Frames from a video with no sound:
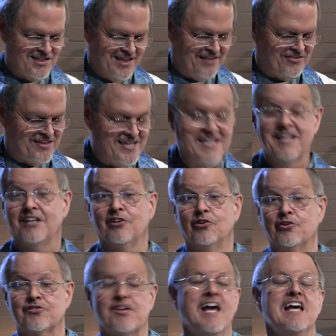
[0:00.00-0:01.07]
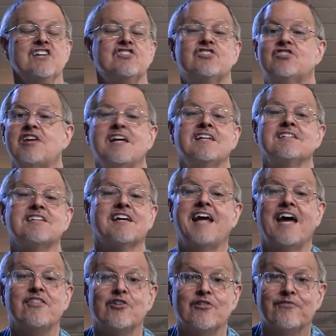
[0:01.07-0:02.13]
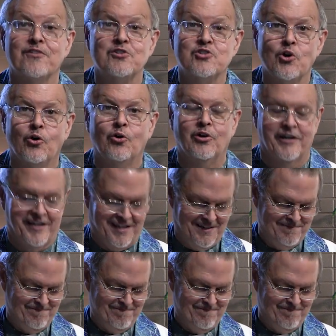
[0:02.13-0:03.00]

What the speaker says: Let the hills sing together for joy.